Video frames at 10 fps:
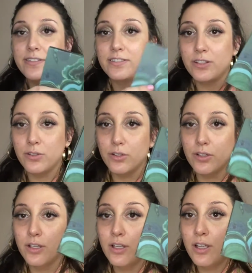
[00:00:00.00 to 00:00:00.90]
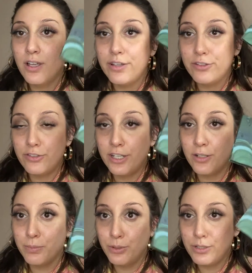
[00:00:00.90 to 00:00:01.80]
single shade
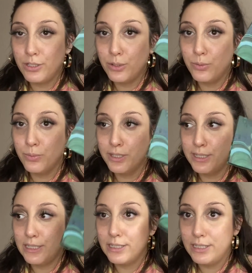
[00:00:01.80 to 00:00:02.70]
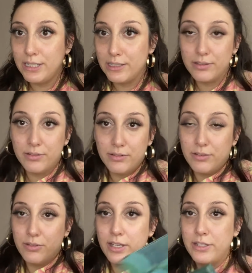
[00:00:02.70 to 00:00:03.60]
of blue that you really need,
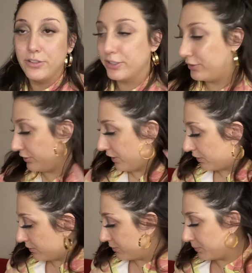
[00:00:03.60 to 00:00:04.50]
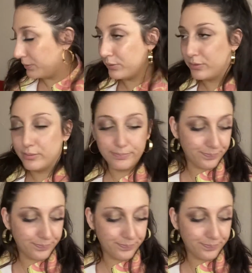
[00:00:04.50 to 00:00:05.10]
and you're good to go with blues.